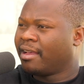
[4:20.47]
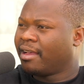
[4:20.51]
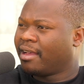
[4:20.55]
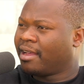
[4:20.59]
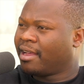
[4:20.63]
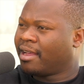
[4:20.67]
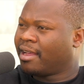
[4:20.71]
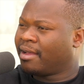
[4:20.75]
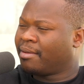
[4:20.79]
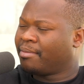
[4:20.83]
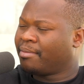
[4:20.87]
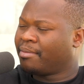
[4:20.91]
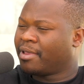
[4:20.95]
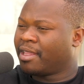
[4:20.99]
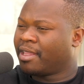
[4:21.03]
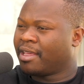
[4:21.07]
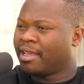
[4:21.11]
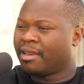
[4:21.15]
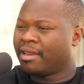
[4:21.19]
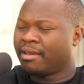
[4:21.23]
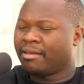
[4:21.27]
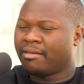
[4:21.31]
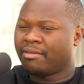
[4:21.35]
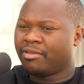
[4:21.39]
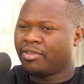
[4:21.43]

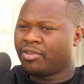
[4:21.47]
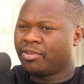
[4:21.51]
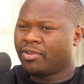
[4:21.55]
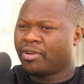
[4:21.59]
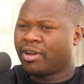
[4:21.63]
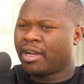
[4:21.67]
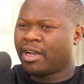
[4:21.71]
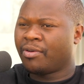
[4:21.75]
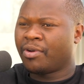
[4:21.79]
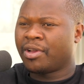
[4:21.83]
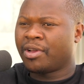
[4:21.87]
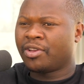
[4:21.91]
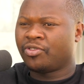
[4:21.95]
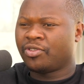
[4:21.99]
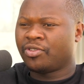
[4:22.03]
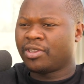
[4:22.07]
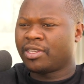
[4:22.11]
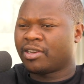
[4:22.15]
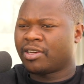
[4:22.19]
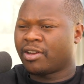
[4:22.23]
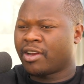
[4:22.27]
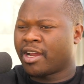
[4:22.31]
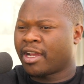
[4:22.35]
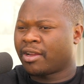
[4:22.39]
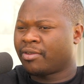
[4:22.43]
Then, you know, I went to
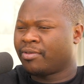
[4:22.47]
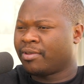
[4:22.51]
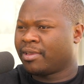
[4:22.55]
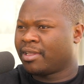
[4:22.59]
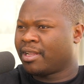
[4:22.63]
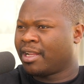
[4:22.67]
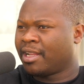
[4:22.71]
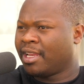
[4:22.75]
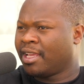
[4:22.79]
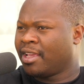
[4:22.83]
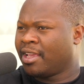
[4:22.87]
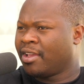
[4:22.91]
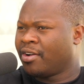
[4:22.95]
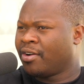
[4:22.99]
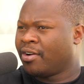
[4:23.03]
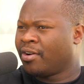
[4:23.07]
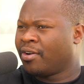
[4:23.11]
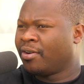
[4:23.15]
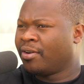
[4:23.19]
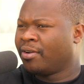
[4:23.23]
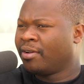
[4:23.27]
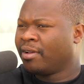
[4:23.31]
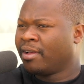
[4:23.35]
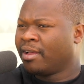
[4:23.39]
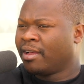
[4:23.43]
interact with
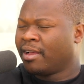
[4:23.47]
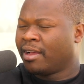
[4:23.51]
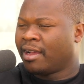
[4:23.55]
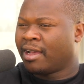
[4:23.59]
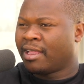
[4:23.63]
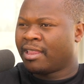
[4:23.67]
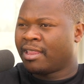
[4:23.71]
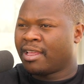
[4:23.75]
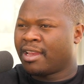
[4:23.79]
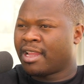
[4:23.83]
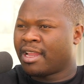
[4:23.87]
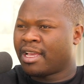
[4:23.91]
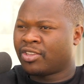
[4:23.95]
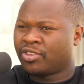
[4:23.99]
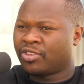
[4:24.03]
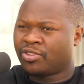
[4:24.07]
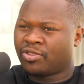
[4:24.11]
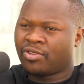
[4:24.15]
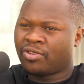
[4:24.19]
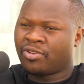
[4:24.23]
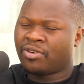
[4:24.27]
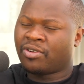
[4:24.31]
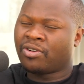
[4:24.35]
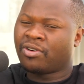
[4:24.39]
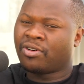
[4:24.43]
Cleo. And then I
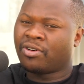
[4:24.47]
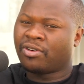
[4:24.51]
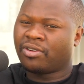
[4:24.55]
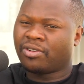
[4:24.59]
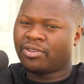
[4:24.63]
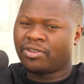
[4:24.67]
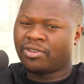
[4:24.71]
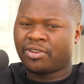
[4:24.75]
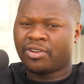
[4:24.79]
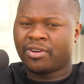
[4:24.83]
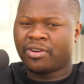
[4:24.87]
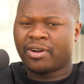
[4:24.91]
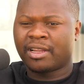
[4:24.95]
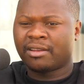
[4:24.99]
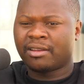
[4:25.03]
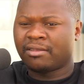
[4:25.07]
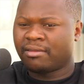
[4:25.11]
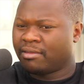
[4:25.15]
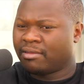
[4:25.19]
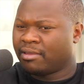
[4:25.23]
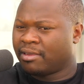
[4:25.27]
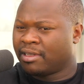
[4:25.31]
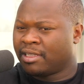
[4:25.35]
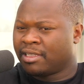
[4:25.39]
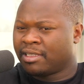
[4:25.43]
saw, you know what,
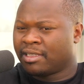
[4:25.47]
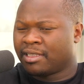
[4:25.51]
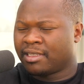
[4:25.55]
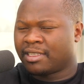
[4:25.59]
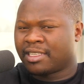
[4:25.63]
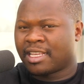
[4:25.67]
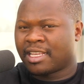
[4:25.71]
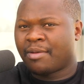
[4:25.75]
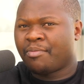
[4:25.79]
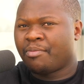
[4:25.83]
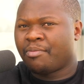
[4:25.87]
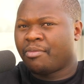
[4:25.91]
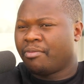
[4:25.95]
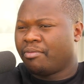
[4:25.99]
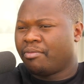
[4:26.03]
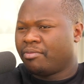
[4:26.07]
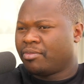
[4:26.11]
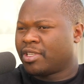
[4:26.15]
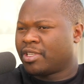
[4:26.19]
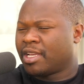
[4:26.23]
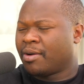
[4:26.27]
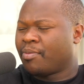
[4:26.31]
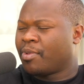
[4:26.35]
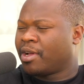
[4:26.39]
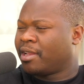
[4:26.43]
this is
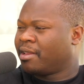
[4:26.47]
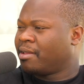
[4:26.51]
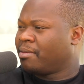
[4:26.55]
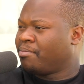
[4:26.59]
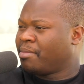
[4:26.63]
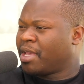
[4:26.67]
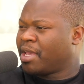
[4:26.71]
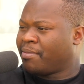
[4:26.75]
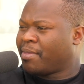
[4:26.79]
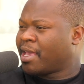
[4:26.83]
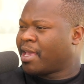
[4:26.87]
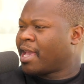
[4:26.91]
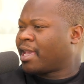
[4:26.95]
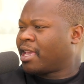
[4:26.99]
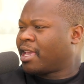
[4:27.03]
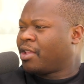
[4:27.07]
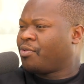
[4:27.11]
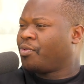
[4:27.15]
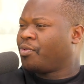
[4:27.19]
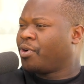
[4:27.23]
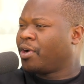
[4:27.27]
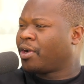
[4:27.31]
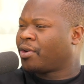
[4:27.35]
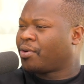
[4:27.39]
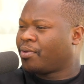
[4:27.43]
someone maybe I can
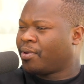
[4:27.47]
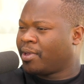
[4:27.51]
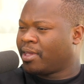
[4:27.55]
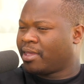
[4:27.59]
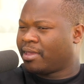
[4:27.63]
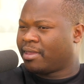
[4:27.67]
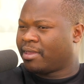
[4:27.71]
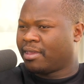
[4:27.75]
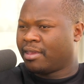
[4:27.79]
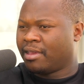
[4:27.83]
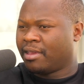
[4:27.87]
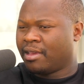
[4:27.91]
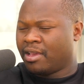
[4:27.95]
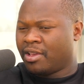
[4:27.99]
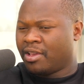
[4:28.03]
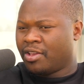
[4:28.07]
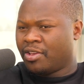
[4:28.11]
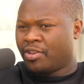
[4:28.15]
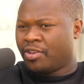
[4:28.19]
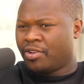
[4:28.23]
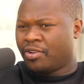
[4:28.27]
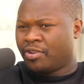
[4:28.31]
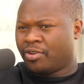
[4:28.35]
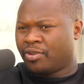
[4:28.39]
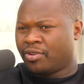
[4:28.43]
work with.
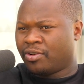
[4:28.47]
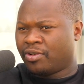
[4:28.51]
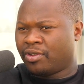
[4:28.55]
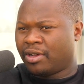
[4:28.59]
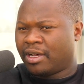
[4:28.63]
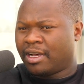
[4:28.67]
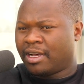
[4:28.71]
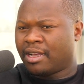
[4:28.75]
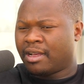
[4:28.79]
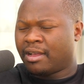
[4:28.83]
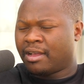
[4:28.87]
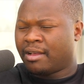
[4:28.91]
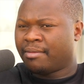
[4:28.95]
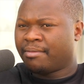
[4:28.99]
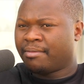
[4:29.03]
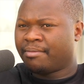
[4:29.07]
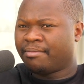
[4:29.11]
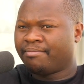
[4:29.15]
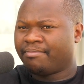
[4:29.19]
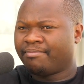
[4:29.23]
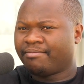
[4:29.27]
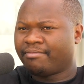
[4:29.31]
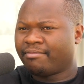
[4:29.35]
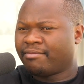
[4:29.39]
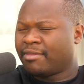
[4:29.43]
You know,
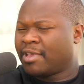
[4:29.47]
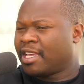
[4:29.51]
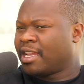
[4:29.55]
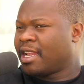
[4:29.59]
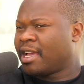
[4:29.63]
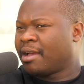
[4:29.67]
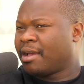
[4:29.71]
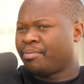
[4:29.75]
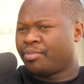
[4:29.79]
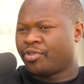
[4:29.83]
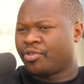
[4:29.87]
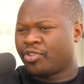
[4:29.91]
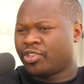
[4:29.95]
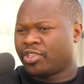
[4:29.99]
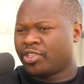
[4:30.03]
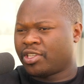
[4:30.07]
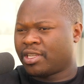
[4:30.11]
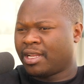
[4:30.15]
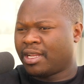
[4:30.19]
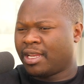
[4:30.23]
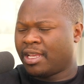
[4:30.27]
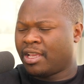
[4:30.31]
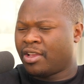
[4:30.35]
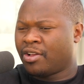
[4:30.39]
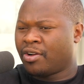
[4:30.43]
then I approached
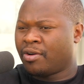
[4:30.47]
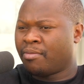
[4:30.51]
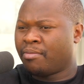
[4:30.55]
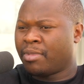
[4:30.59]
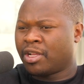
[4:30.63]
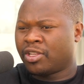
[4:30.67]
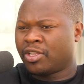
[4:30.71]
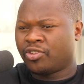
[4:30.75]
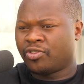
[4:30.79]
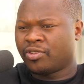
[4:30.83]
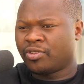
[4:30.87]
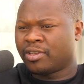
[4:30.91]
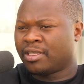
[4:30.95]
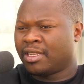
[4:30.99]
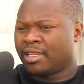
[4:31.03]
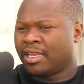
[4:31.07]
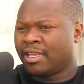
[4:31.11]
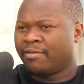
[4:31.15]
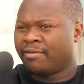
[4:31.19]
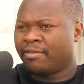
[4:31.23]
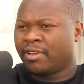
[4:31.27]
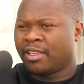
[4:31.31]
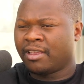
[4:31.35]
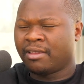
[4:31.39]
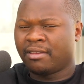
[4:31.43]
Cleo, but she was
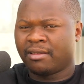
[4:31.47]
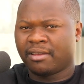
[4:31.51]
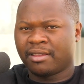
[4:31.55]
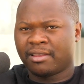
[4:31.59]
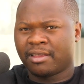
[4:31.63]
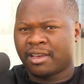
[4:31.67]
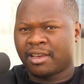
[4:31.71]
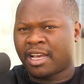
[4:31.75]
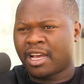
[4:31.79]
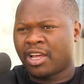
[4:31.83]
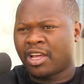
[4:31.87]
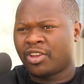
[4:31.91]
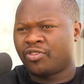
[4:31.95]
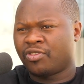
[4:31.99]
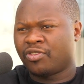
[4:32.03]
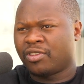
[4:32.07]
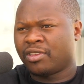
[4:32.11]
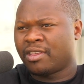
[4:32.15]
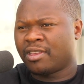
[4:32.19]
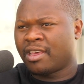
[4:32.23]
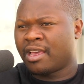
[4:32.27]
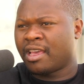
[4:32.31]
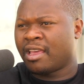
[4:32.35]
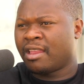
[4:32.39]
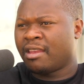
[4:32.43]
leaving the country
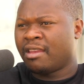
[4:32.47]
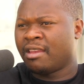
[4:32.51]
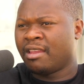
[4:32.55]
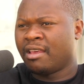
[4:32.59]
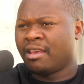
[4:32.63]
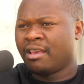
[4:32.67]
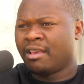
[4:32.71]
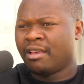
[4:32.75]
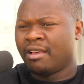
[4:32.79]
then.